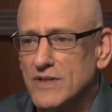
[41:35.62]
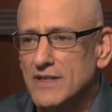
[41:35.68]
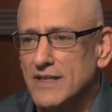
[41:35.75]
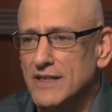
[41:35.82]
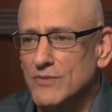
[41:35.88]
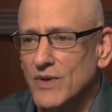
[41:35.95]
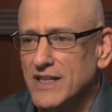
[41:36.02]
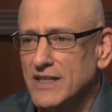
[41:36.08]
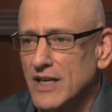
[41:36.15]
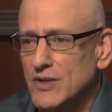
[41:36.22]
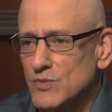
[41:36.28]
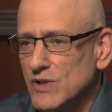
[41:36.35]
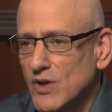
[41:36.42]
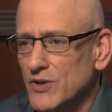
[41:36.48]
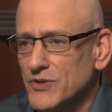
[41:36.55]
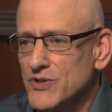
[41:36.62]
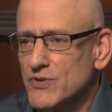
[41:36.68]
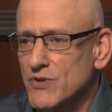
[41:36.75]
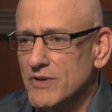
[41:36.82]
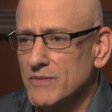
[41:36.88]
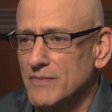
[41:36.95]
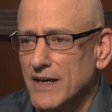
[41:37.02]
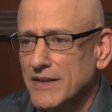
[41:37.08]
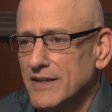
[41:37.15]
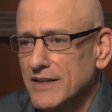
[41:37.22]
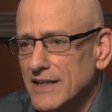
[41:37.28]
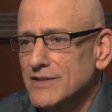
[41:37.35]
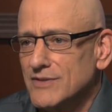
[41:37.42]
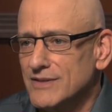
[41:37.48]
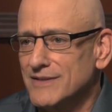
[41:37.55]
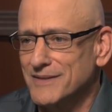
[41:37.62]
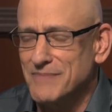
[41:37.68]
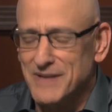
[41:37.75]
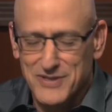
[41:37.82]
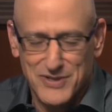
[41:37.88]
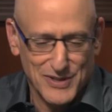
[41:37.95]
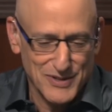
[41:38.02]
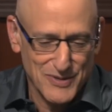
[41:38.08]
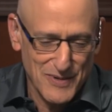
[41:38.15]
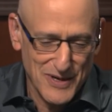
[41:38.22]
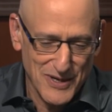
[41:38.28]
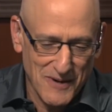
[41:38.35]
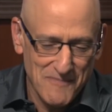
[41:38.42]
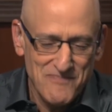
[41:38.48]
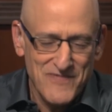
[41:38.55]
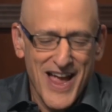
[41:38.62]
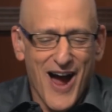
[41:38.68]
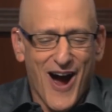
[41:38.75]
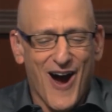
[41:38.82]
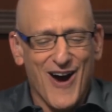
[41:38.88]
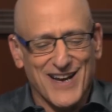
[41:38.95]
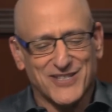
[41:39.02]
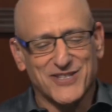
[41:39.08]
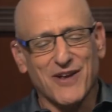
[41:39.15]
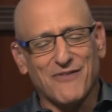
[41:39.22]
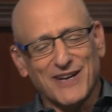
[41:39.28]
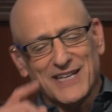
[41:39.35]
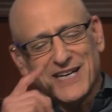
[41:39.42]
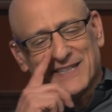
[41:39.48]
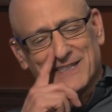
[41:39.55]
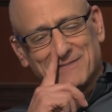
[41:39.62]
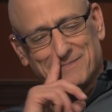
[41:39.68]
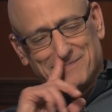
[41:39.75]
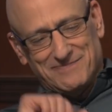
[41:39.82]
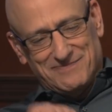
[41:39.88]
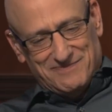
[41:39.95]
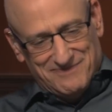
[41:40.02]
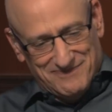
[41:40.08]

for it. And when he does, we'll all desert him. I think that's basically the way to go. All right, stuff I like.